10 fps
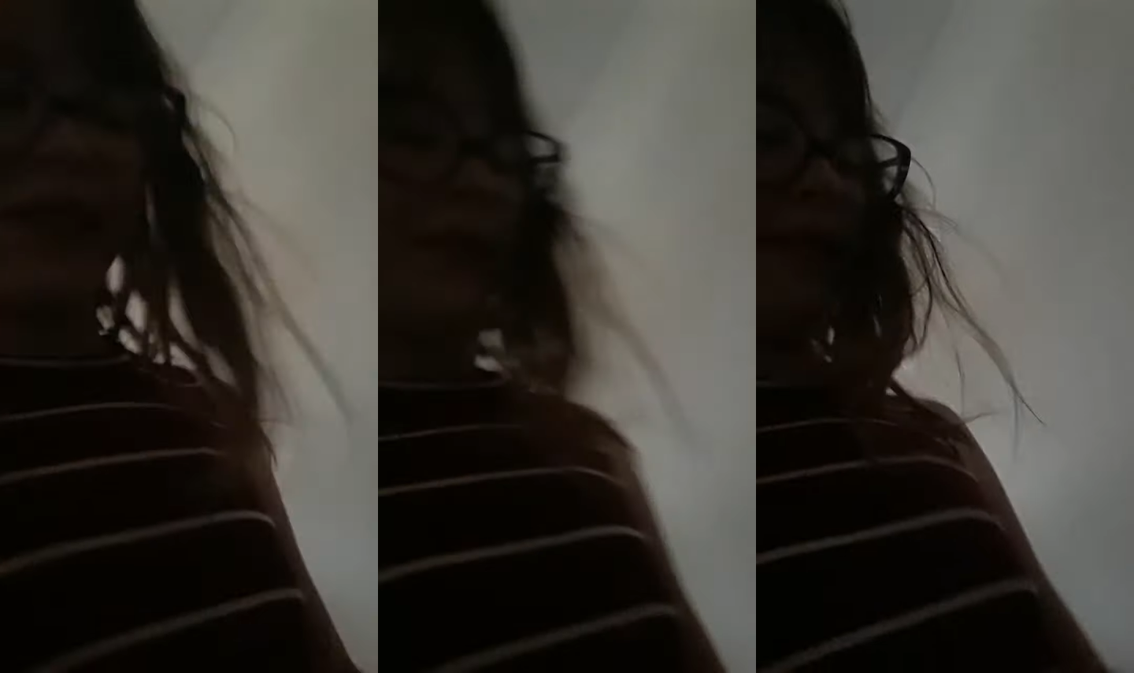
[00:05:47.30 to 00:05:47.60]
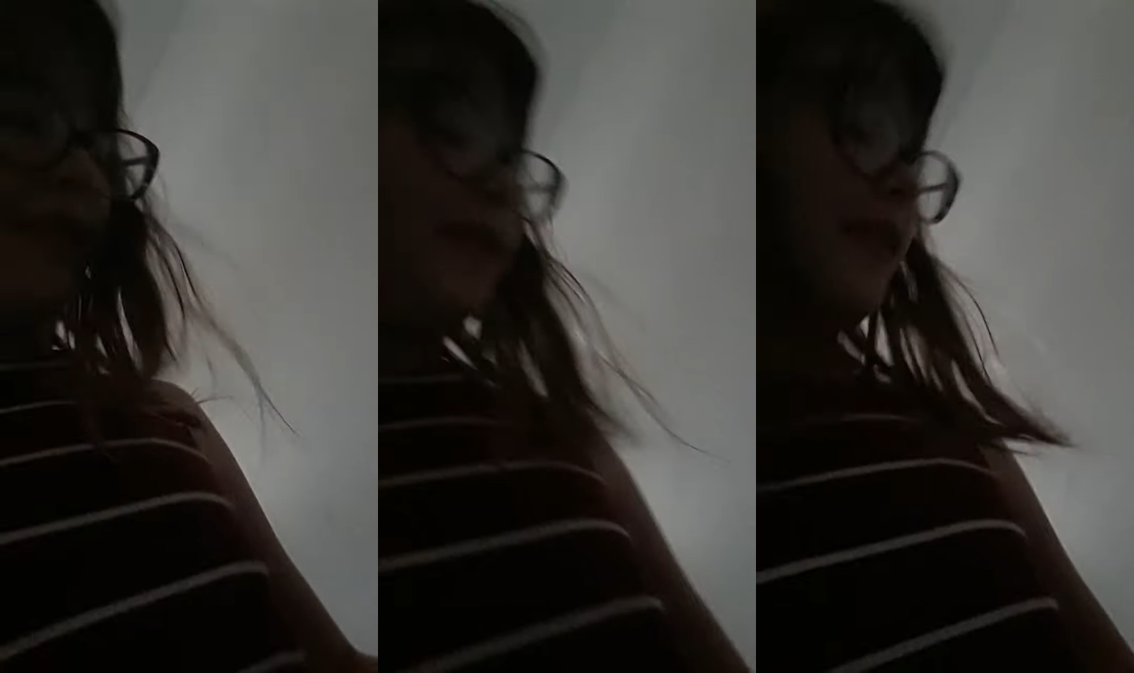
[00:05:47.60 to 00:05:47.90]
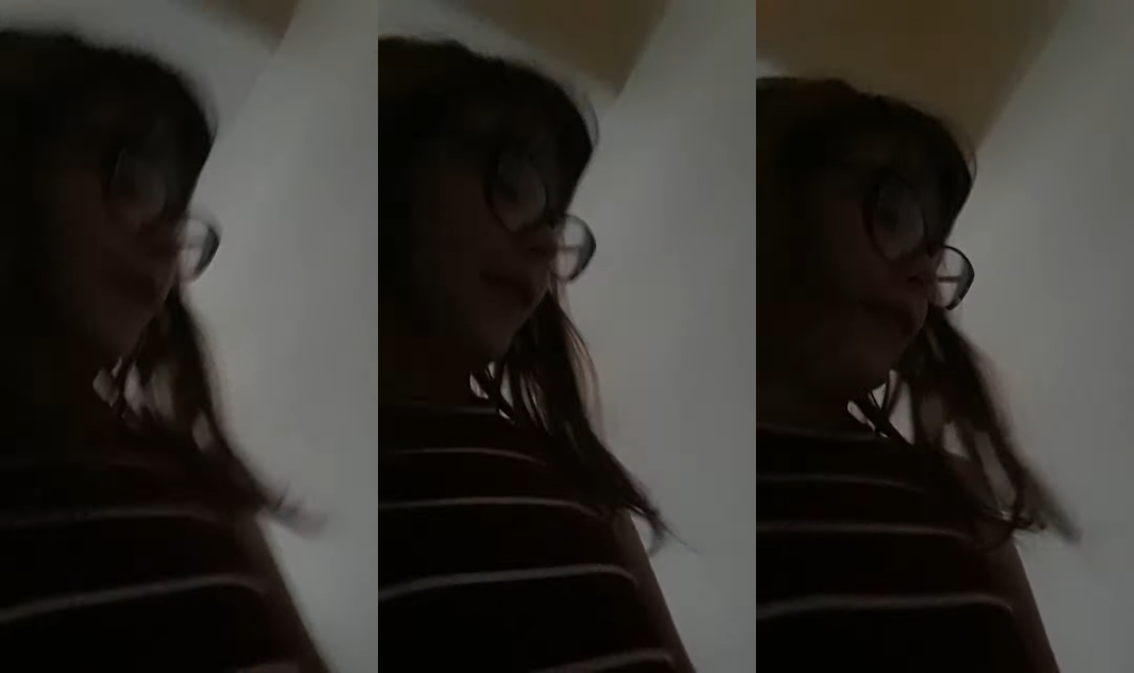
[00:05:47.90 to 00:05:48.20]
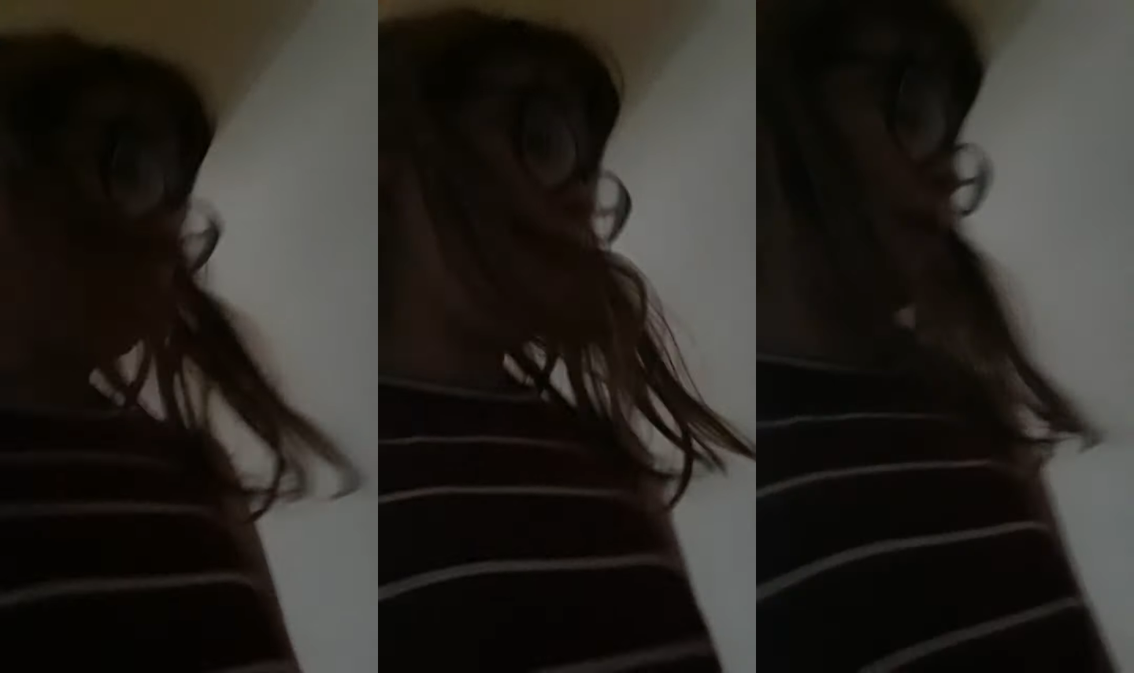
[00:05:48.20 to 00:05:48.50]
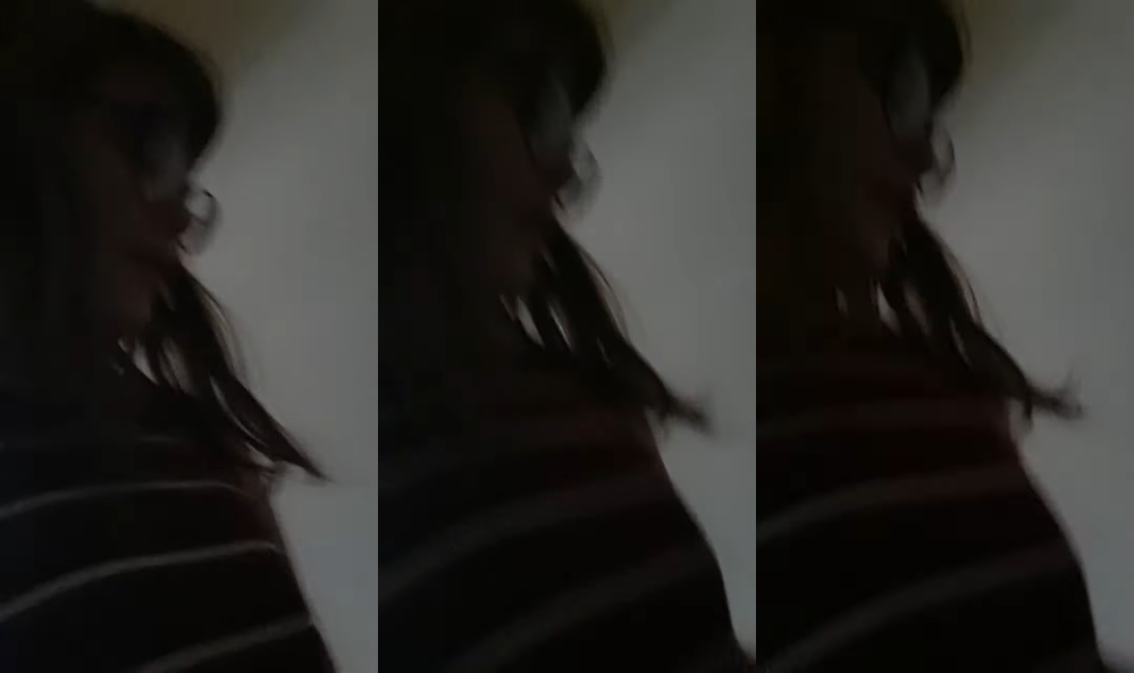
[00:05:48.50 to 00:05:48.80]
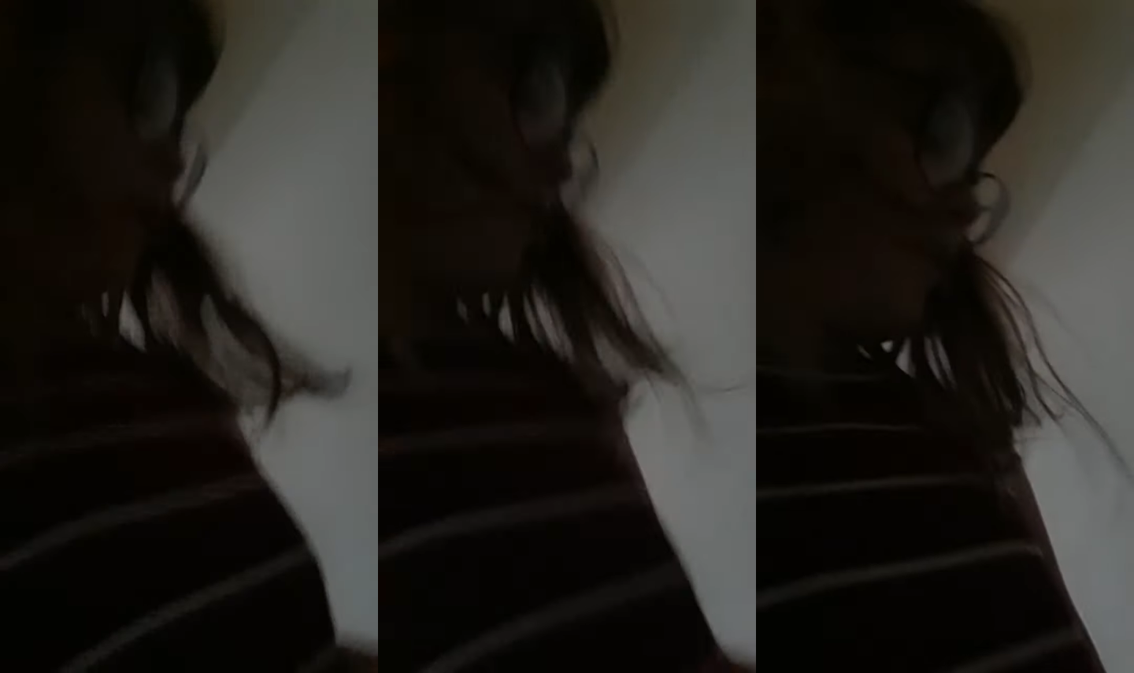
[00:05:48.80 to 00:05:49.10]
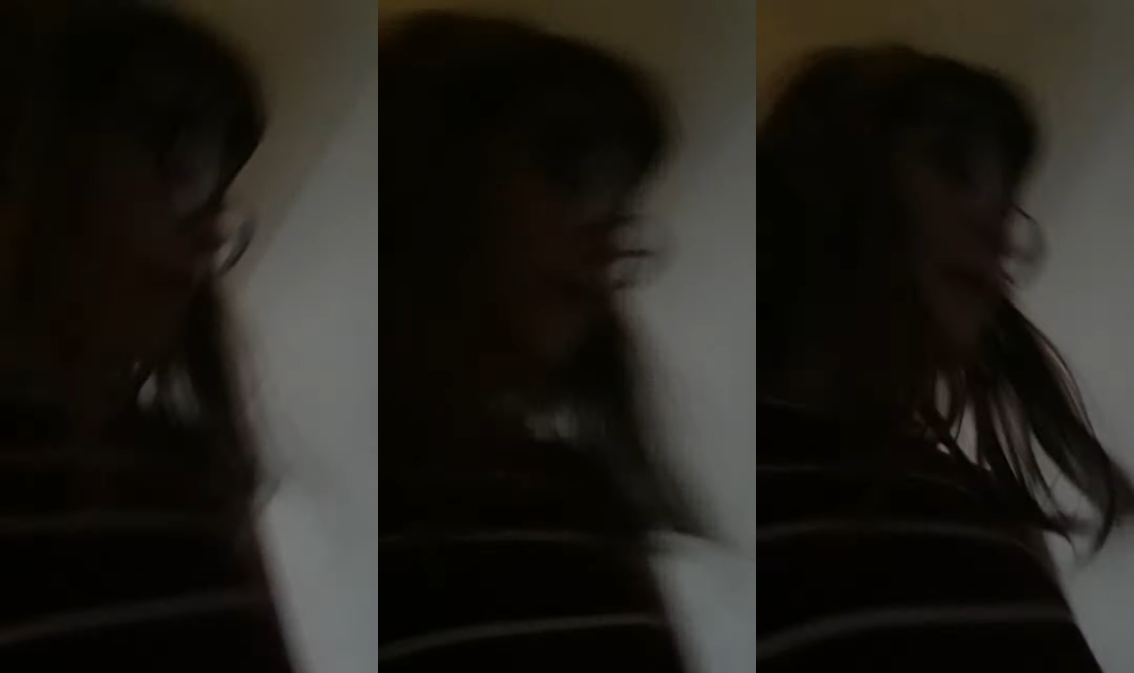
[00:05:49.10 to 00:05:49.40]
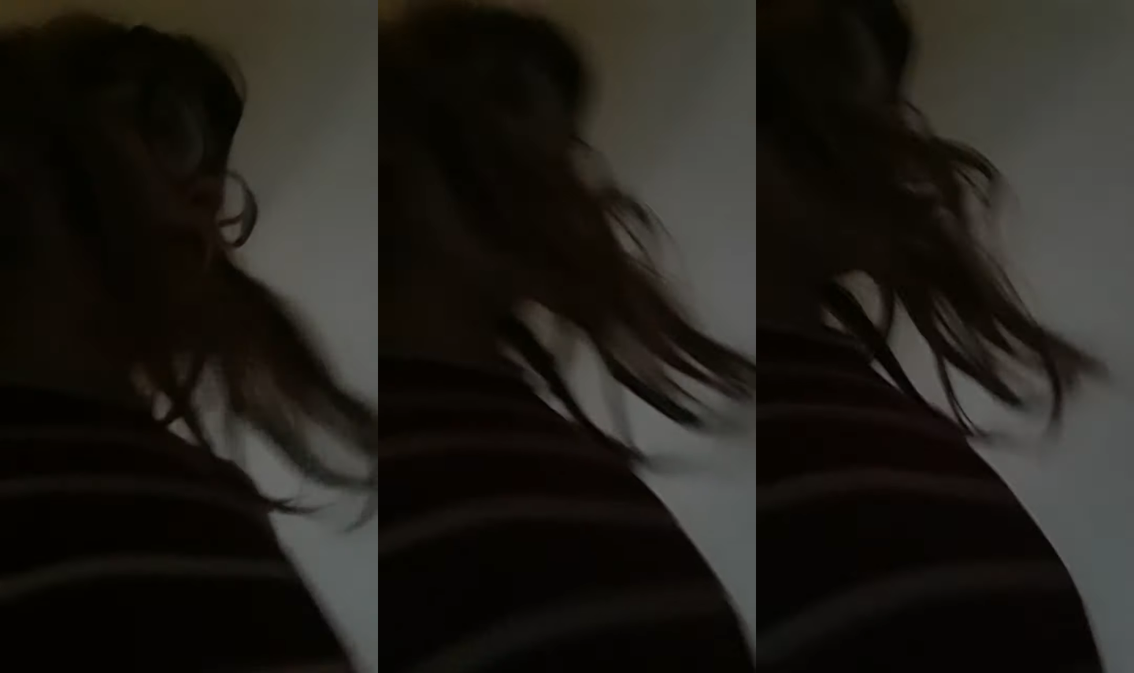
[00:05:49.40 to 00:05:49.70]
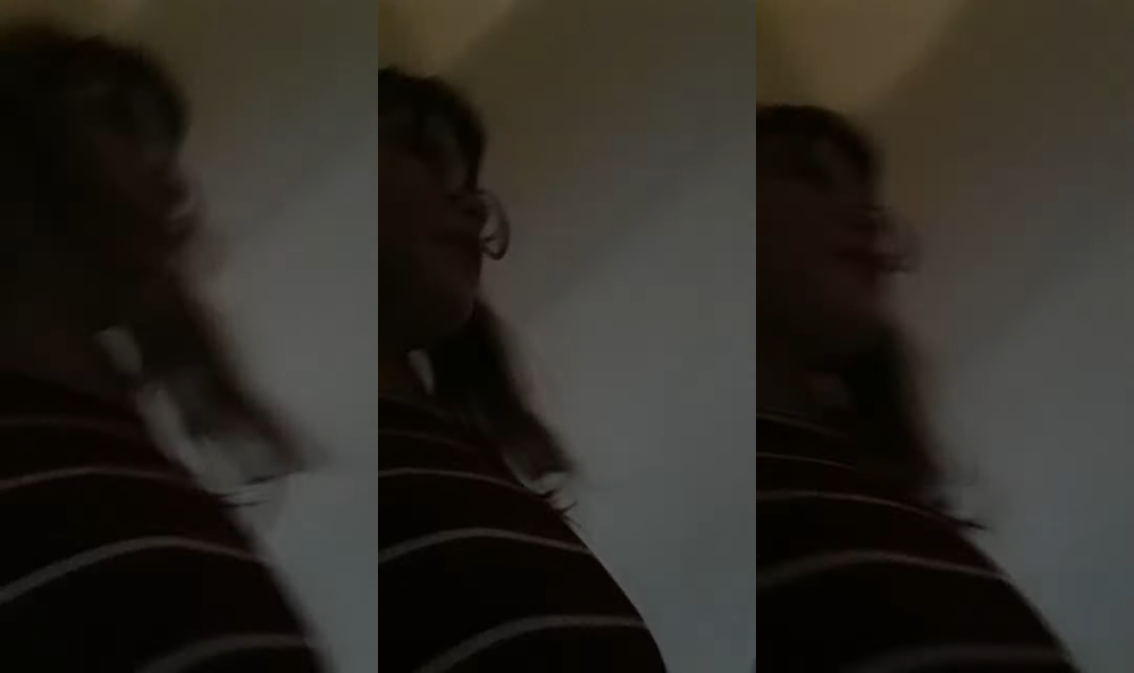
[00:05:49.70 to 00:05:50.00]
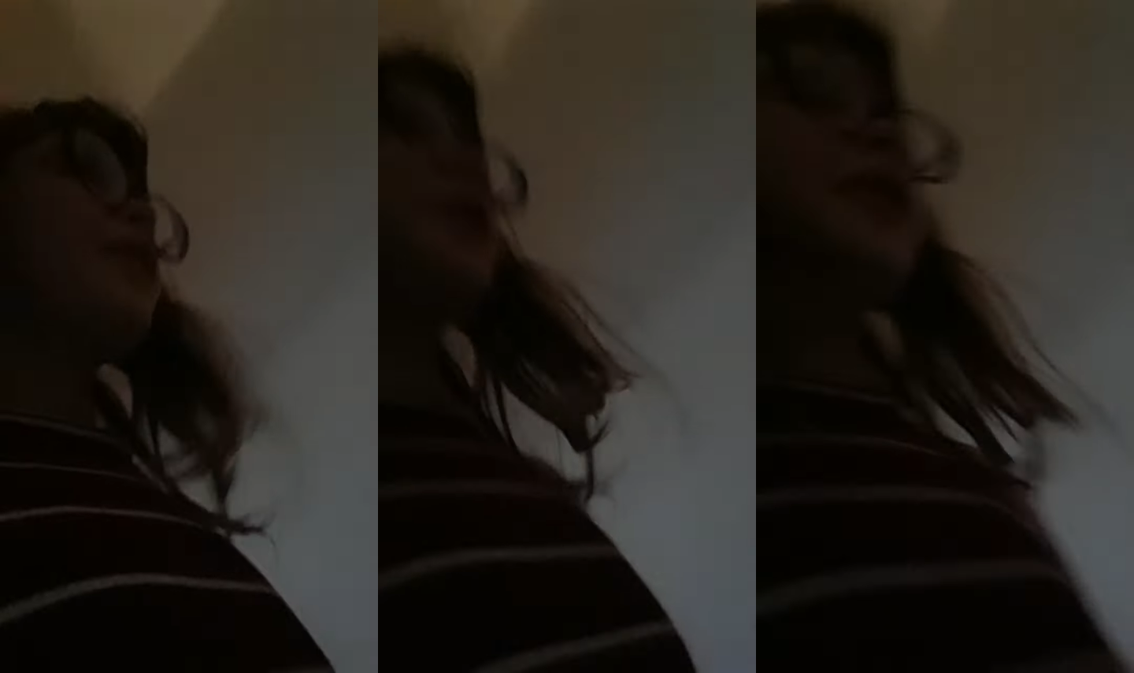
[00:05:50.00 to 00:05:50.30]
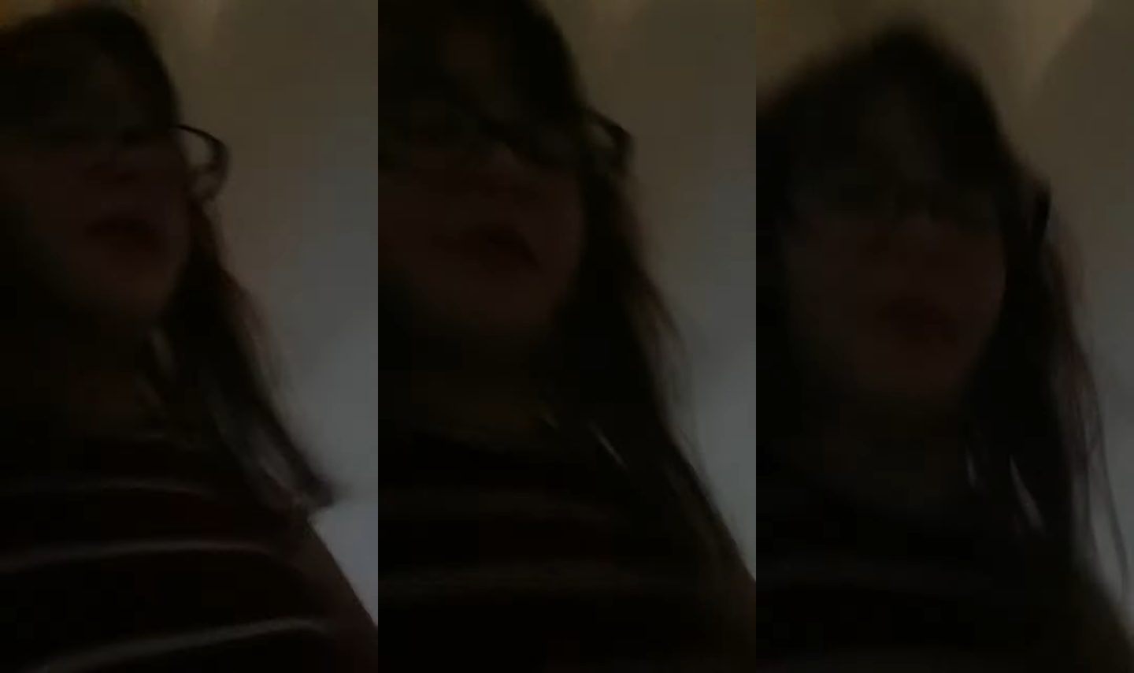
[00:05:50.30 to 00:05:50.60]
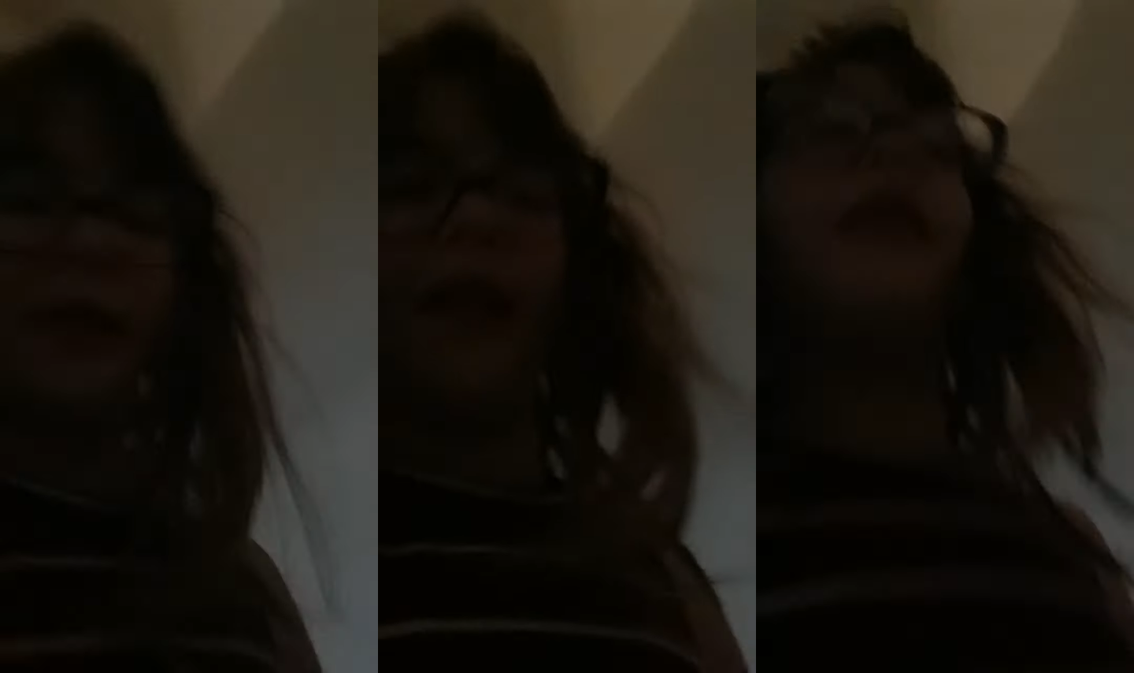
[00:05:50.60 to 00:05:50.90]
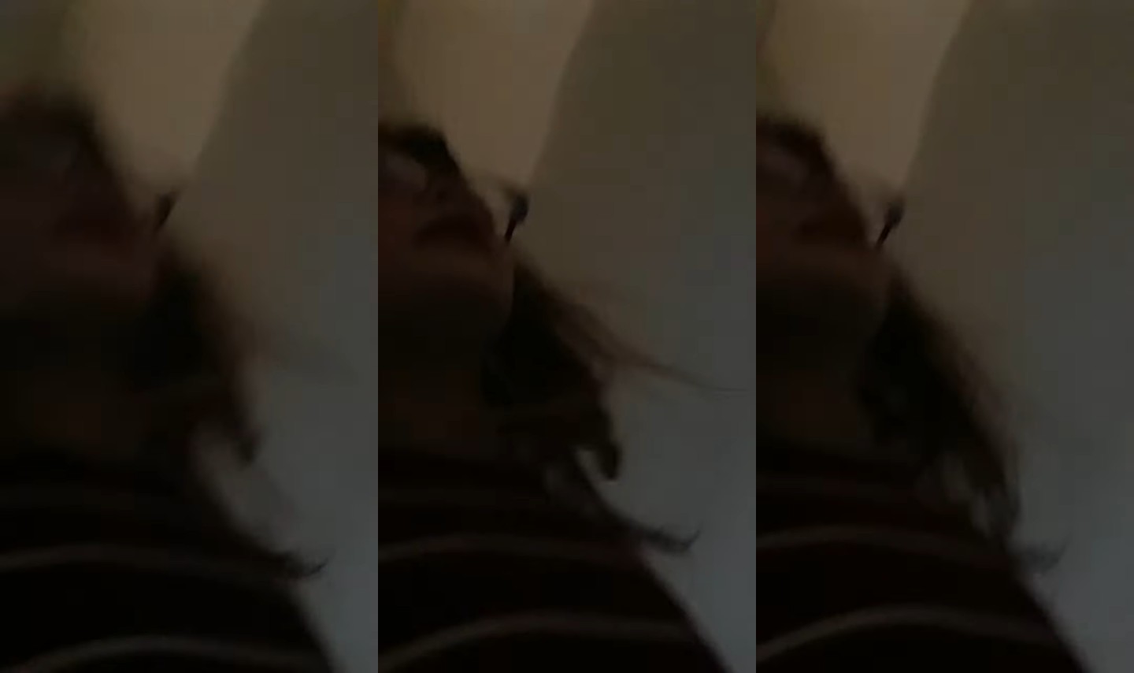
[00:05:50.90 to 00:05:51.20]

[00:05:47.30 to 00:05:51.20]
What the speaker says: (no speaker visible)